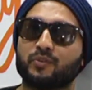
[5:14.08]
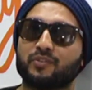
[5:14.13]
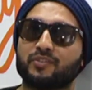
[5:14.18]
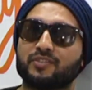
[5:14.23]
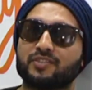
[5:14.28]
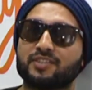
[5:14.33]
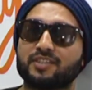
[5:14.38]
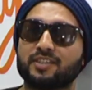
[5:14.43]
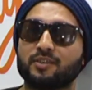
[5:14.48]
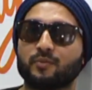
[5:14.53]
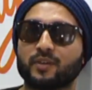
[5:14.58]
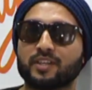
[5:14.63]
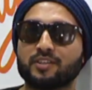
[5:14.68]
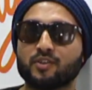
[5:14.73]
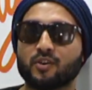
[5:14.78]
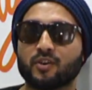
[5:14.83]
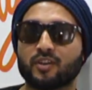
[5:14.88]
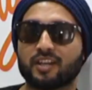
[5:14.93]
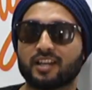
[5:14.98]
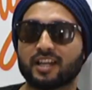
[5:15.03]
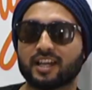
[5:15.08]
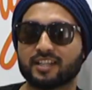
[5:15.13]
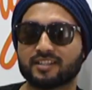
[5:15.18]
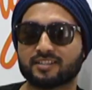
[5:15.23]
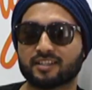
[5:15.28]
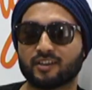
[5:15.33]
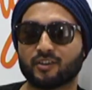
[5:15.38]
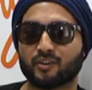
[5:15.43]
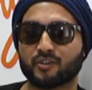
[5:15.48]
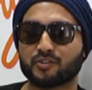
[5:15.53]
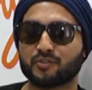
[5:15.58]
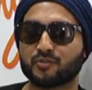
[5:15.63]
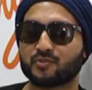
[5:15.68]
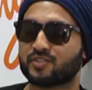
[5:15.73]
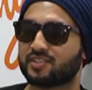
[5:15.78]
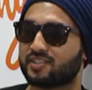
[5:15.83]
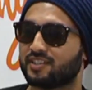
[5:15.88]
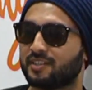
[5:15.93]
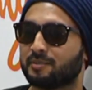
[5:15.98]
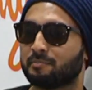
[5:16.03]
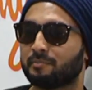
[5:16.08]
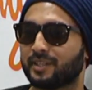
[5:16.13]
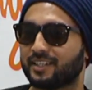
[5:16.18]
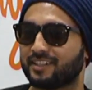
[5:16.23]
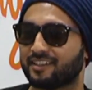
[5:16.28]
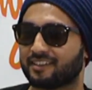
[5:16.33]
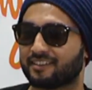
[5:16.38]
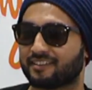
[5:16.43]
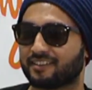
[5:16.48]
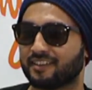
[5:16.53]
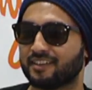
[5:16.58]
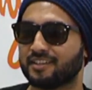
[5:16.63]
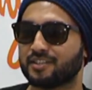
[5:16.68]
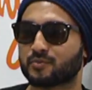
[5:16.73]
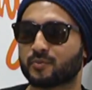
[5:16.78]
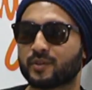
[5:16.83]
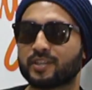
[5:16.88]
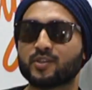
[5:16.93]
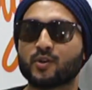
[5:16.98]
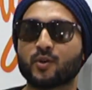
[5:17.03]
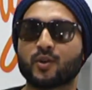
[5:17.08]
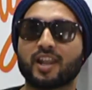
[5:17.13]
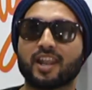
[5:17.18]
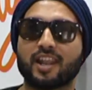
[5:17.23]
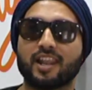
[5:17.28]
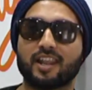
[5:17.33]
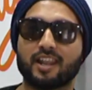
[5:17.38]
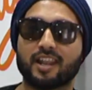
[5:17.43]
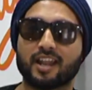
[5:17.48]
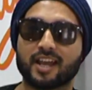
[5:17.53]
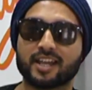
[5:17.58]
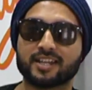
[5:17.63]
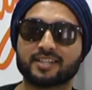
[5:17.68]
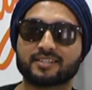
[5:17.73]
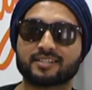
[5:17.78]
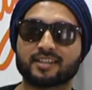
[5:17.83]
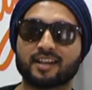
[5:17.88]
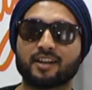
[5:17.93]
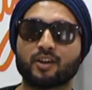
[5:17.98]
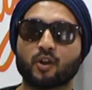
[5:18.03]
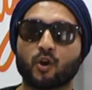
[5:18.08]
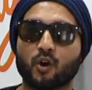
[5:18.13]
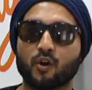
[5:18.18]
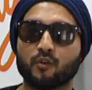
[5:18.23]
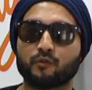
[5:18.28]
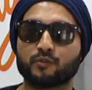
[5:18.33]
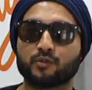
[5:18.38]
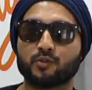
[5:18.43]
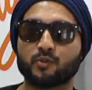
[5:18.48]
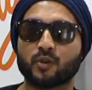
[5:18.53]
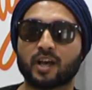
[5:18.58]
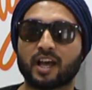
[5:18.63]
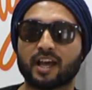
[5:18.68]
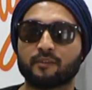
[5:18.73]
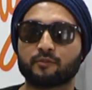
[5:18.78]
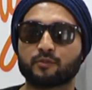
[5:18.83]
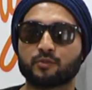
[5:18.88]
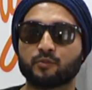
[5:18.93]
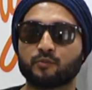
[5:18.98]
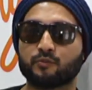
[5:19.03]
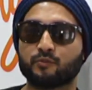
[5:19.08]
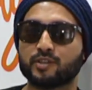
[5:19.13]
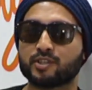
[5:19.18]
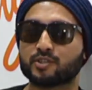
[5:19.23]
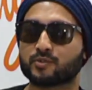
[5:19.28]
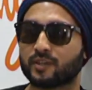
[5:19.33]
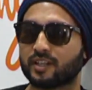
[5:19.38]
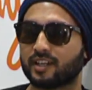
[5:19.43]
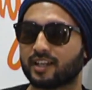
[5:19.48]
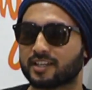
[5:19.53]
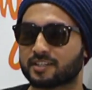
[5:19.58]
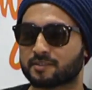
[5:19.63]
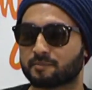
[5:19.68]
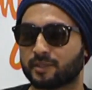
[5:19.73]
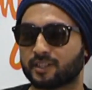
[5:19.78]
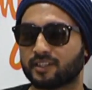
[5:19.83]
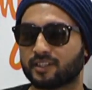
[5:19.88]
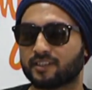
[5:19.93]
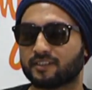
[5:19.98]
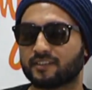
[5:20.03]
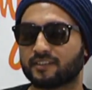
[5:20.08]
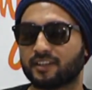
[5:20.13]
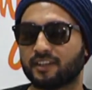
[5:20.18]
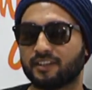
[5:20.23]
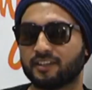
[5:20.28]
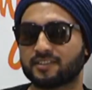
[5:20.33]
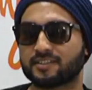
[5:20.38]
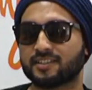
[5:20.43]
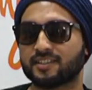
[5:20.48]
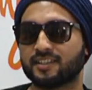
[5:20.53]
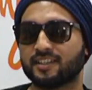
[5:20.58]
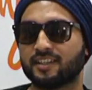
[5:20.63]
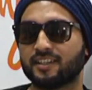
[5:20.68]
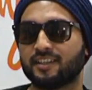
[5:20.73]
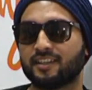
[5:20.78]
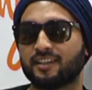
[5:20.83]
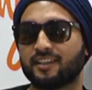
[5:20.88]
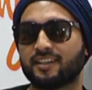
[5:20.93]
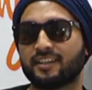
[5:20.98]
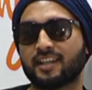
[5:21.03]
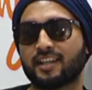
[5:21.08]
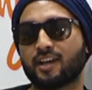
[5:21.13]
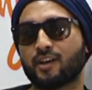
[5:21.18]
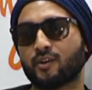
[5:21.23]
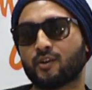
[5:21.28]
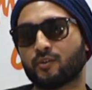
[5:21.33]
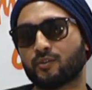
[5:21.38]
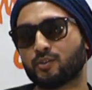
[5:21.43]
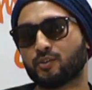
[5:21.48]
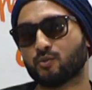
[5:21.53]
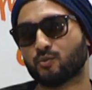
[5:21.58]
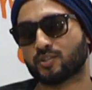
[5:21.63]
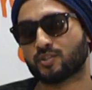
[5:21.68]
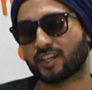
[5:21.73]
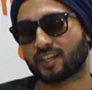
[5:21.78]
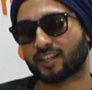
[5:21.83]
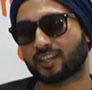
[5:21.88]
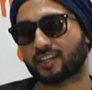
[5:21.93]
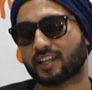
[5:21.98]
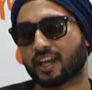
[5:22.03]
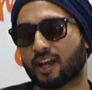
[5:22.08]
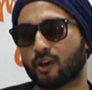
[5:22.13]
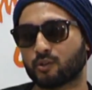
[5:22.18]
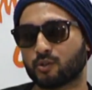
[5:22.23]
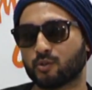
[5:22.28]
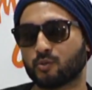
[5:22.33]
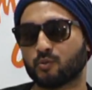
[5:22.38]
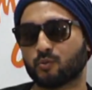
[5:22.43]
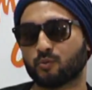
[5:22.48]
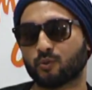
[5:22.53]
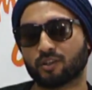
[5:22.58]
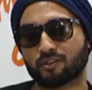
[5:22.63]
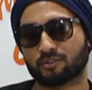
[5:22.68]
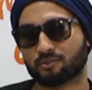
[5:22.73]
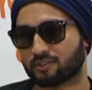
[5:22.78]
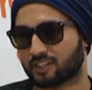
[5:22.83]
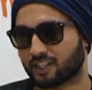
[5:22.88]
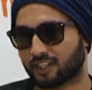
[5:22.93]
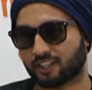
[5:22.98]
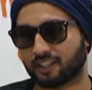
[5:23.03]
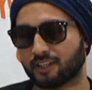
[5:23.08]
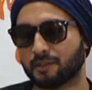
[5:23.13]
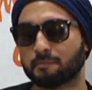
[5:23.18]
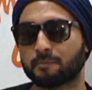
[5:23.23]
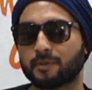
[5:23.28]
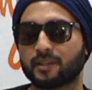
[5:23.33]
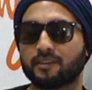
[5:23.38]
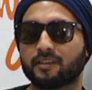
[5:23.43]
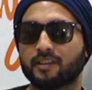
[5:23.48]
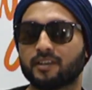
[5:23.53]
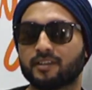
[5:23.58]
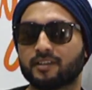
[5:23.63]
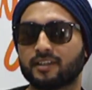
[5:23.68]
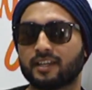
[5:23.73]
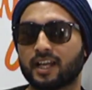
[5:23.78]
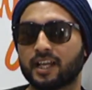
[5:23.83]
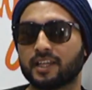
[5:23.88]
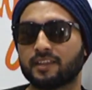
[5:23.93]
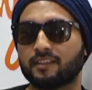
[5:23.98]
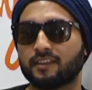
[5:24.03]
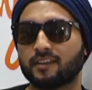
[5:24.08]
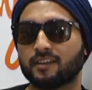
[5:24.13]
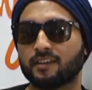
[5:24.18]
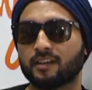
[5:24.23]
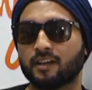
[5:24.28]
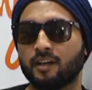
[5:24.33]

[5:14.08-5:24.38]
See, when your lights are on, you see many things. When your lights are off, you have to visualize many things. Now you take it how you want to take it, but then I think